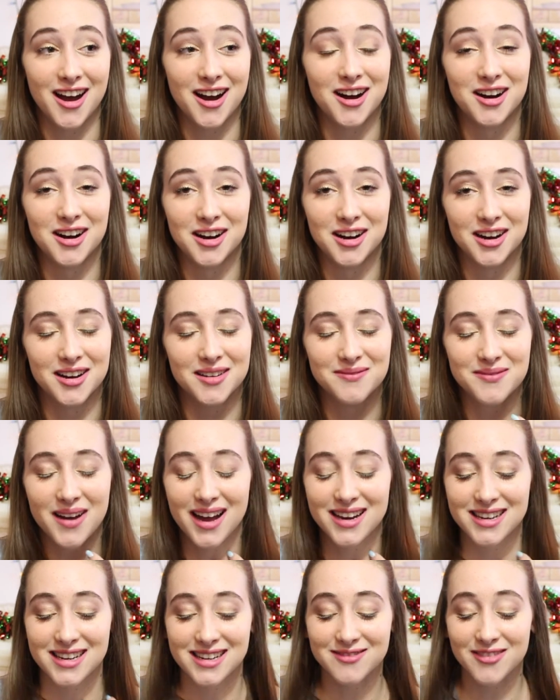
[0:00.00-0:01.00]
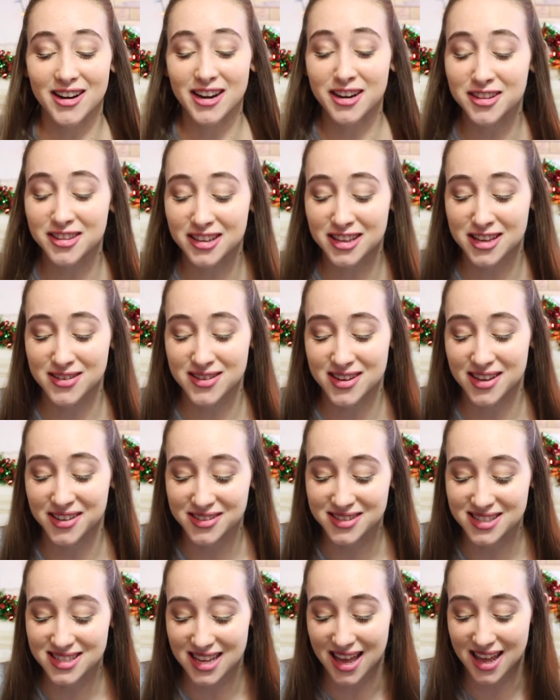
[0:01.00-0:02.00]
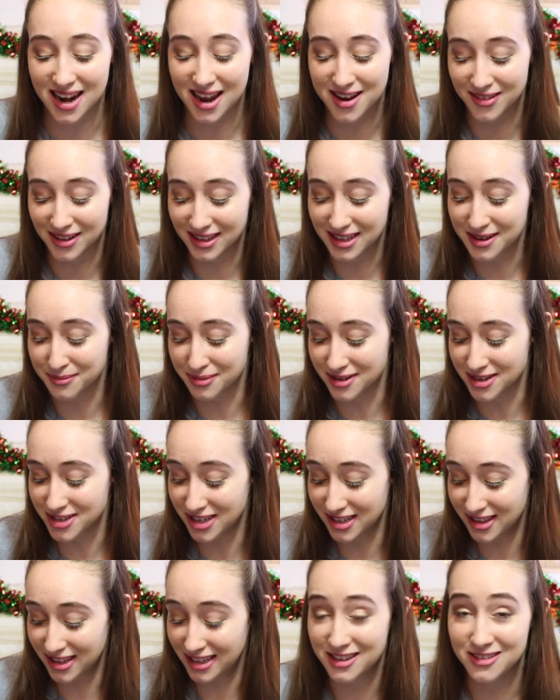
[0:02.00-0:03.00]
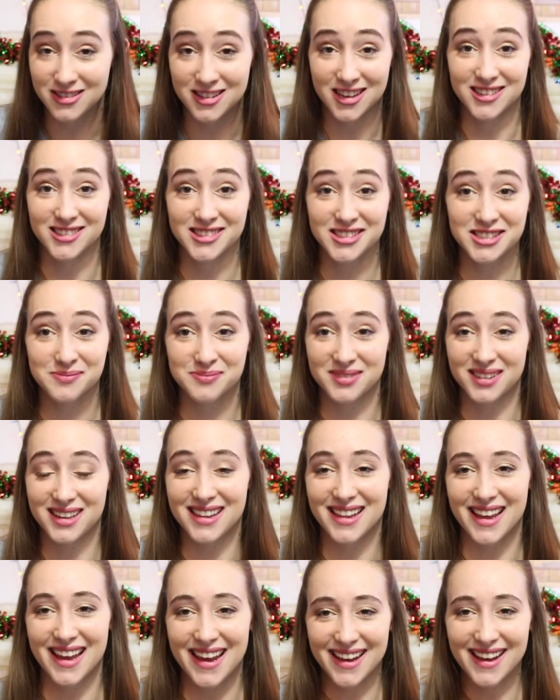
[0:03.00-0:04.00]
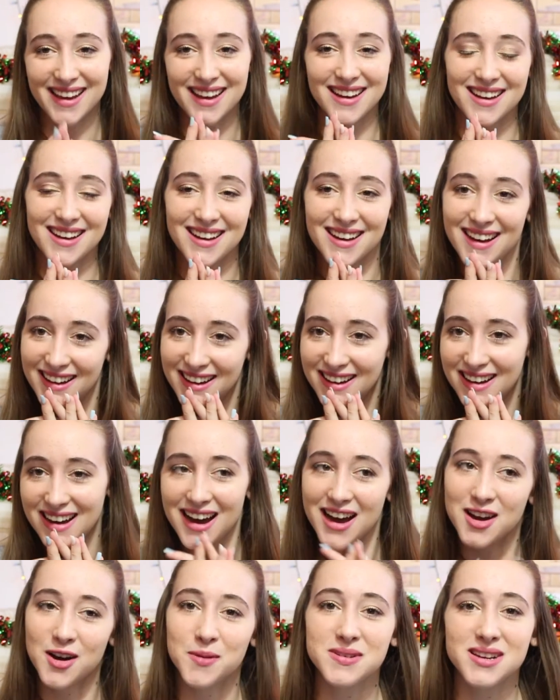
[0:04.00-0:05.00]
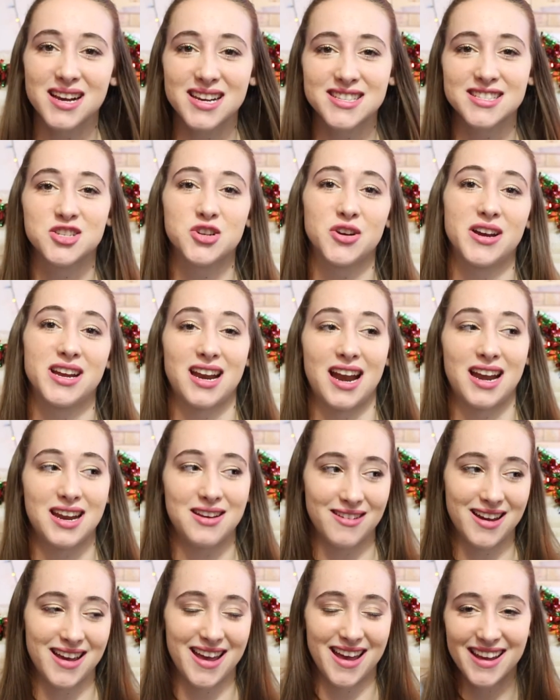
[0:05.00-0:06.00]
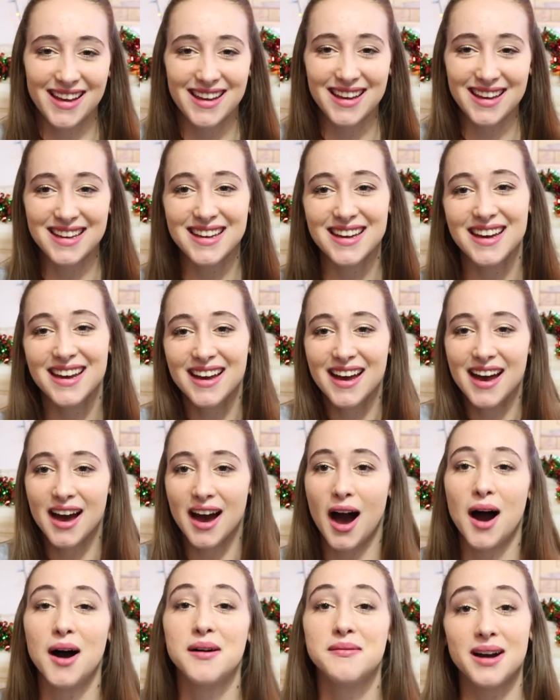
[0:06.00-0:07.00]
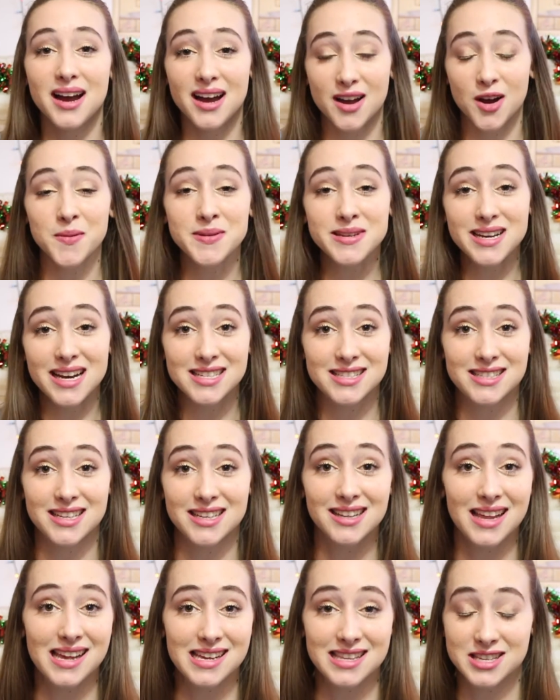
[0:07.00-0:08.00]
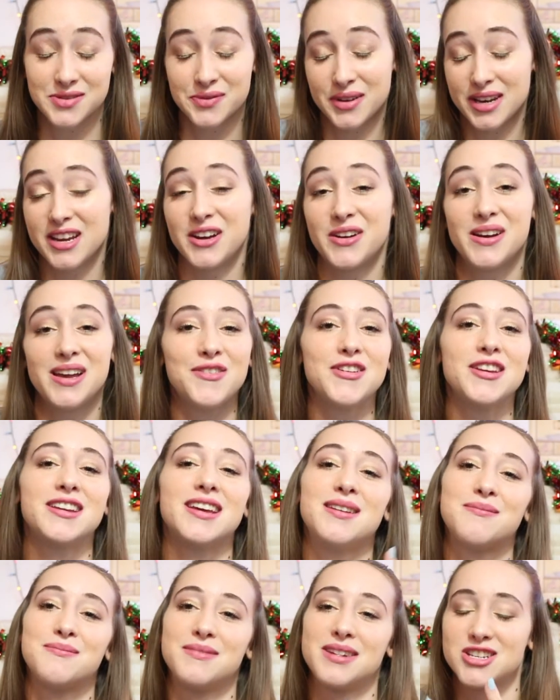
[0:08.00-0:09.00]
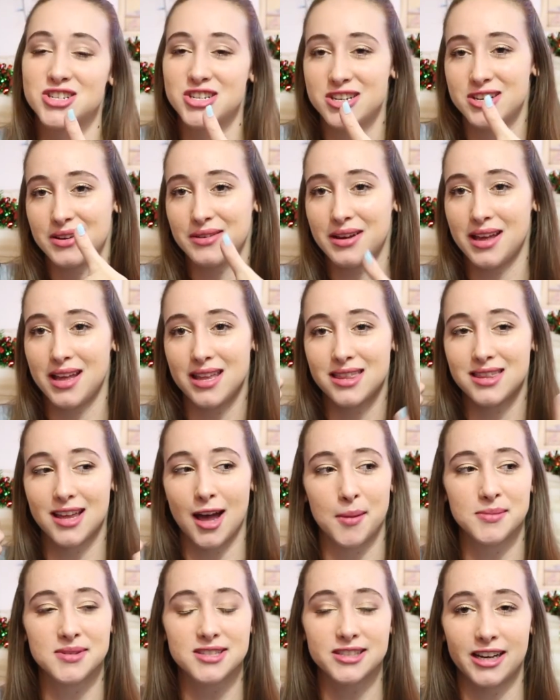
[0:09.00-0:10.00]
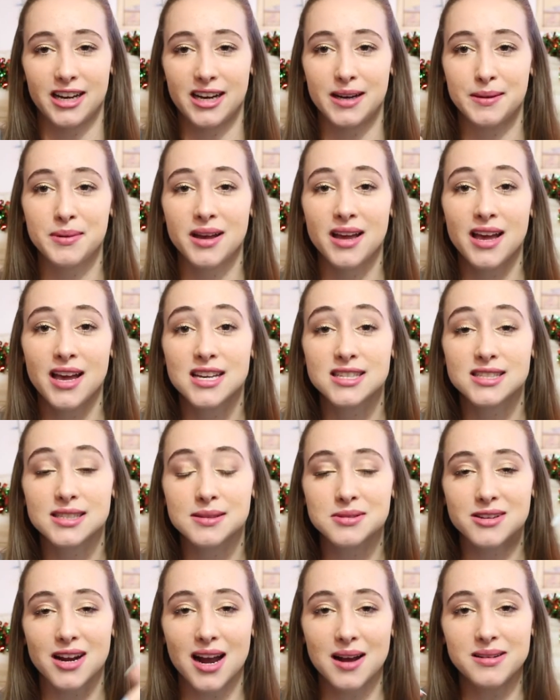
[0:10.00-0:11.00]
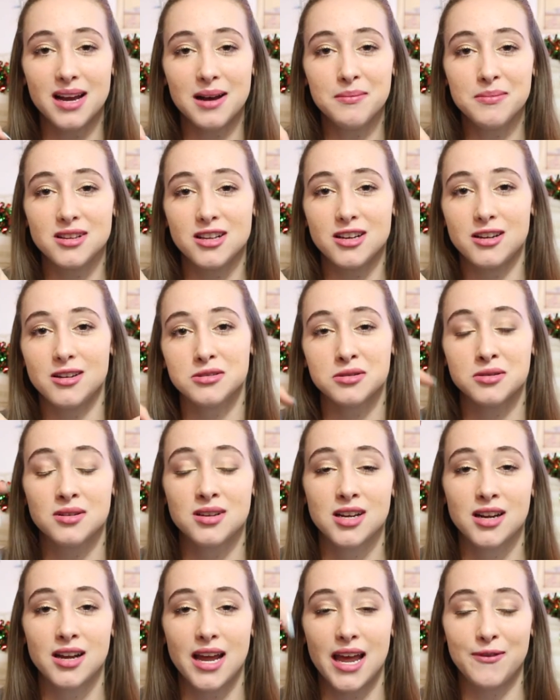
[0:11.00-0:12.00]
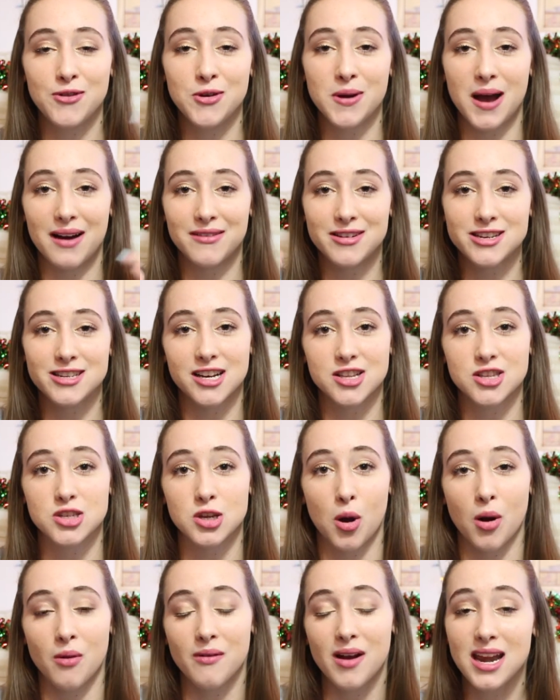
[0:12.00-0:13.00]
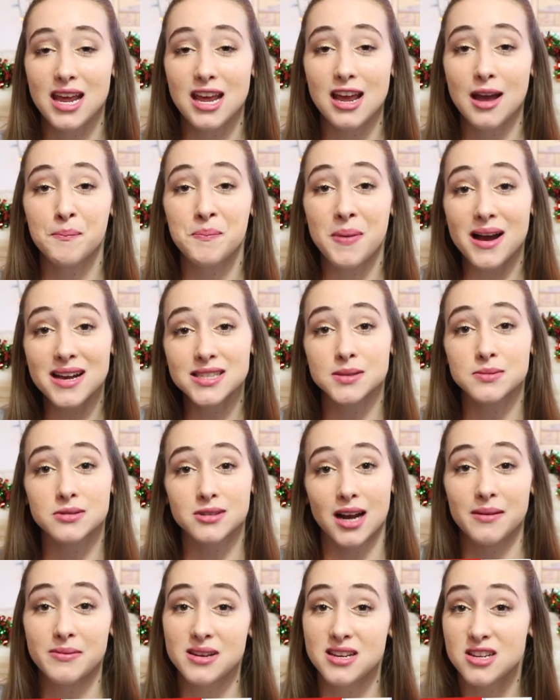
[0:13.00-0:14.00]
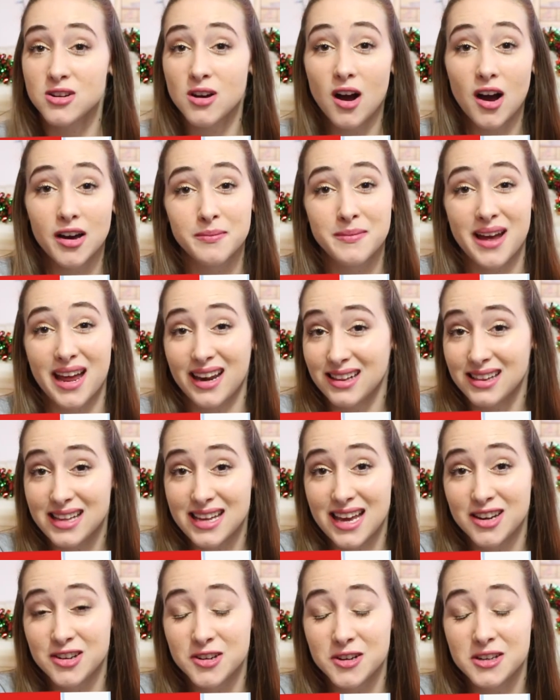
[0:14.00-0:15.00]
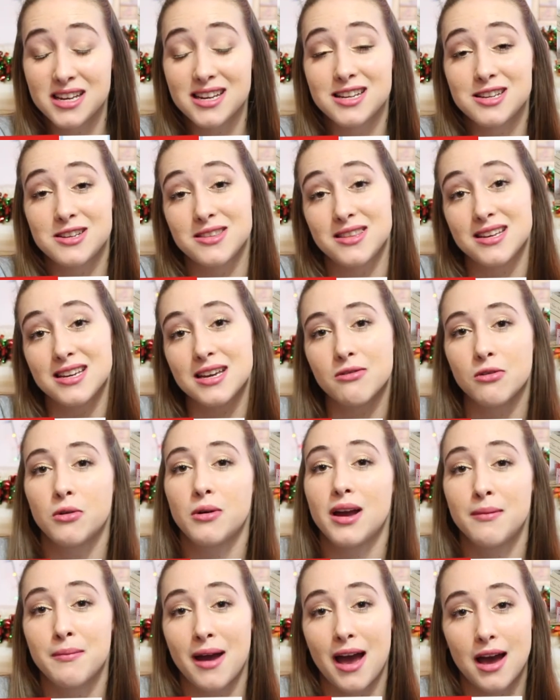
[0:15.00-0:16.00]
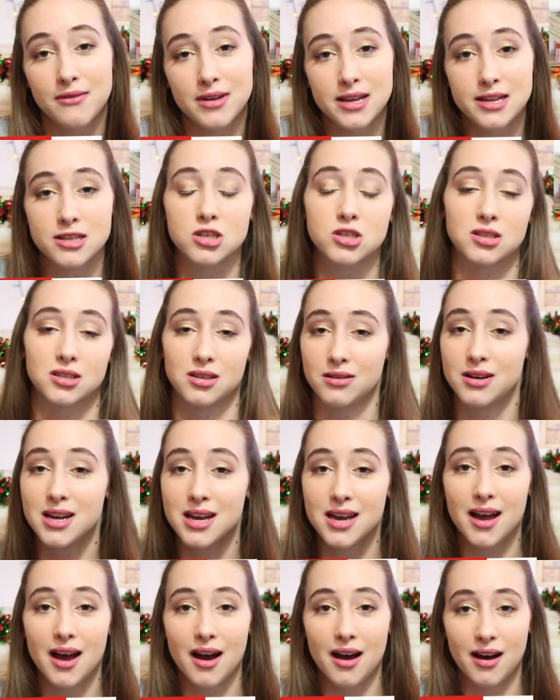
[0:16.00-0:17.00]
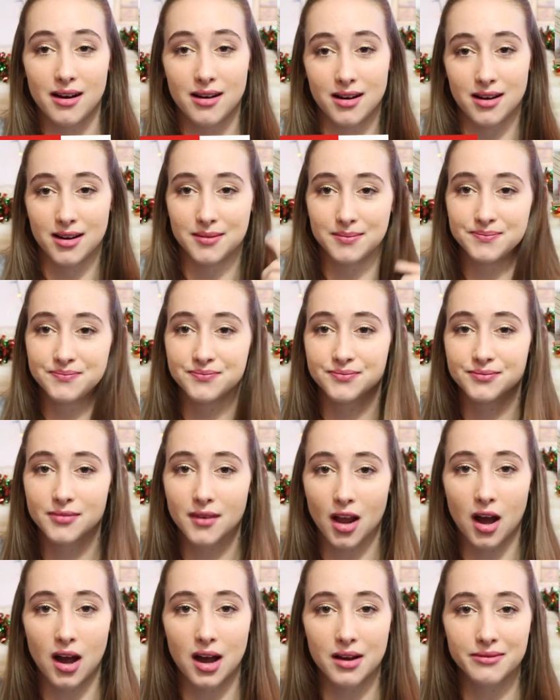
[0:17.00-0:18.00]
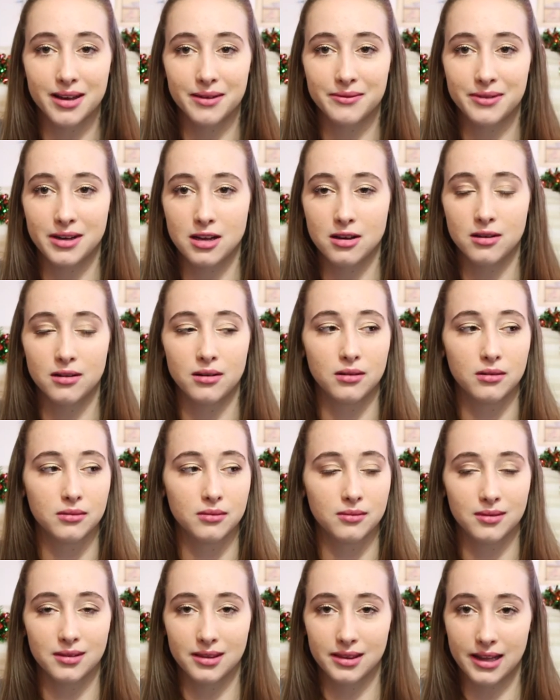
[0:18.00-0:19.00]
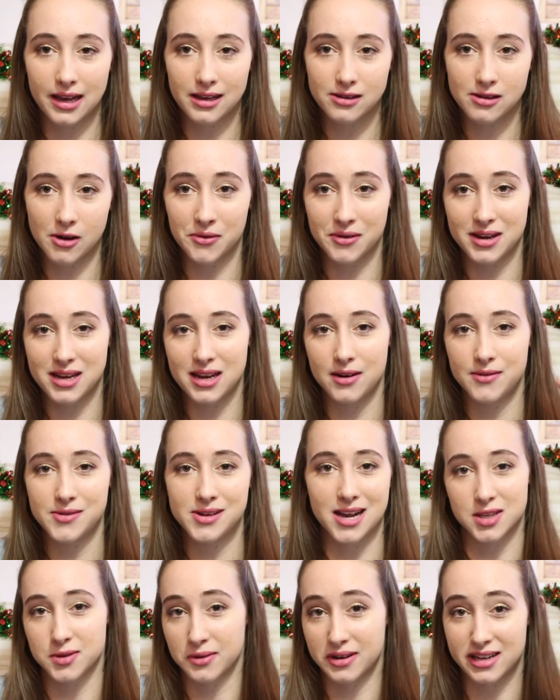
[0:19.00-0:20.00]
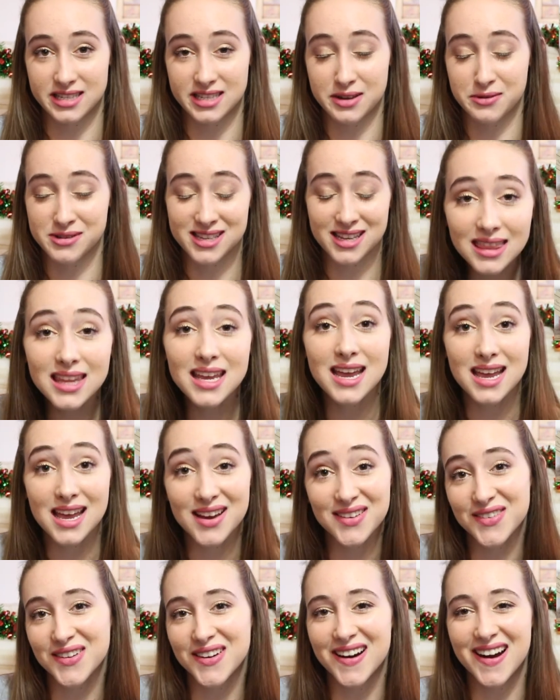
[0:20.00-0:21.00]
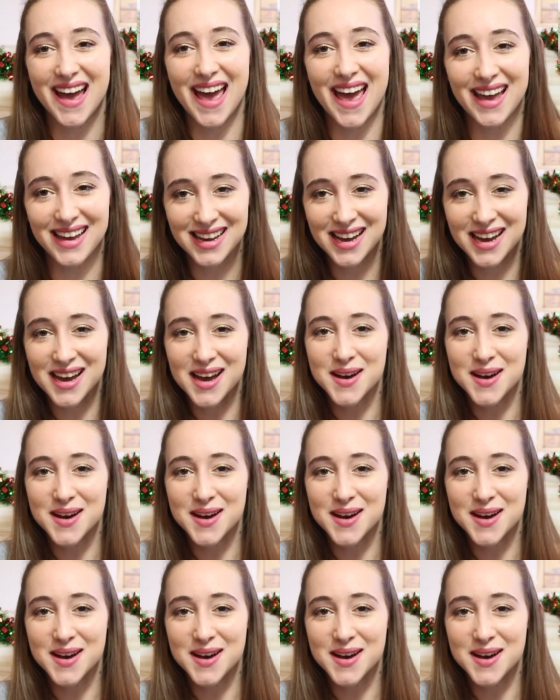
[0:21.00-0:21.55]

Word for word: I didn't write all the cute notes, and I really appreciate the cute notes, but like, I hope you guys enjoy it anyway. I hope you guys did like this video. If you did, make sure you give it a thumbs up. Subscribe down below if you haven't done so already. By subscribing, you're automatically entered into the giveaway I'm having, so I'll have that video linked over here if you guys want to see what's in the giveaway.